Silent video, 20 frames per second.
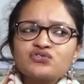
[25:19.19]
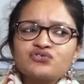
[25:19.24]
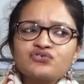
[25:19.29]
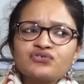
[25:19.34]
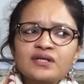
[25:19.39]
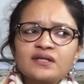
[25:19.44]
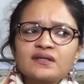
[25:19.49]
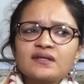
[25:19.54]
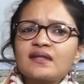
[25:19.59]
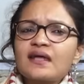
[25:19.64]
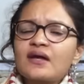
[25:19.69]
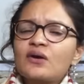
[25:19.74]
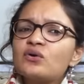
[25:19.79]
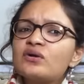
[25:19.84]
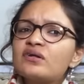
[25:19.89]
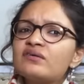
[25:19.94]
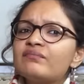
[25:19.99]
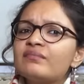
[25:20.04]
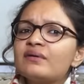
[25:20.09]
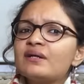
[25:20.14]
do you think that there could
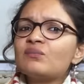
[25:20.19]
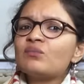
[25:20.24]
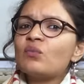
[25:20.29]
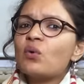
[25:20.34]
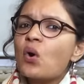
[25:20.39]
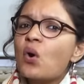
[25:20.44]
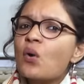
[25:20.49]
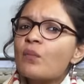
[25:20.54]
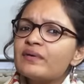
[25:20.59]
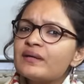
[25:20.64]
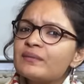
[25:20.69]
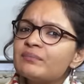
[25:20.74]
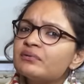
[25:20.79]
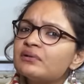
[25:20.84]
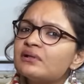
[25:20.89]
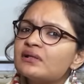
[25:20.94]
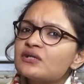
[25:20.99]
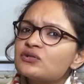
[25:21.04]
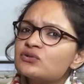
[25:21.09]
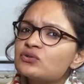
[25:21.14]
have been more
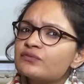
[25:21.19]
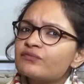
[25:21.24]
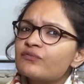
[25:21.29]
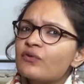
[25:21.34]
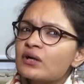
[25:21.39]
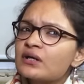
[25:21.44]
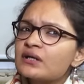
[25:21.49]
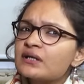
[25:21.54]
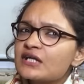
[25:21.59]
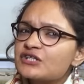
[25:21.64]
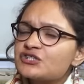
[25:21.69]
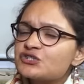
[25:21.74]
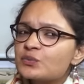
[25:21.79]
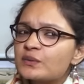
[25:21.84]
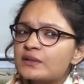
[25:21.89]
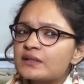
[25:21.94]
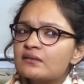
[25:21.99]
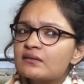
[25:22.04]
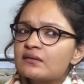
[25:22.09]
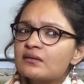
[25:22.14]
people that you could have got in touch
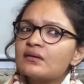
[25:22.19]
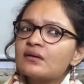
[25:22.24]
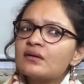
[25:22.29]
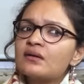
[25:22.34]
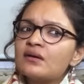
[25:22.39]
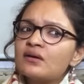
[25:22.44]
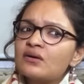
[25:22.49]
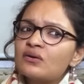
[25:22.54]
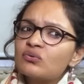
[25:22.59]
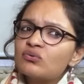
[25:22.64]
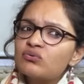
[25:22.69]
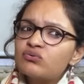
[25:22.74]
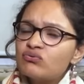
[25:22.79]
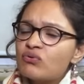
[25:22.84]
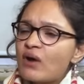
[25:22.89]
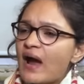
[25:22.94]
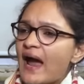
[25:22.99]
with who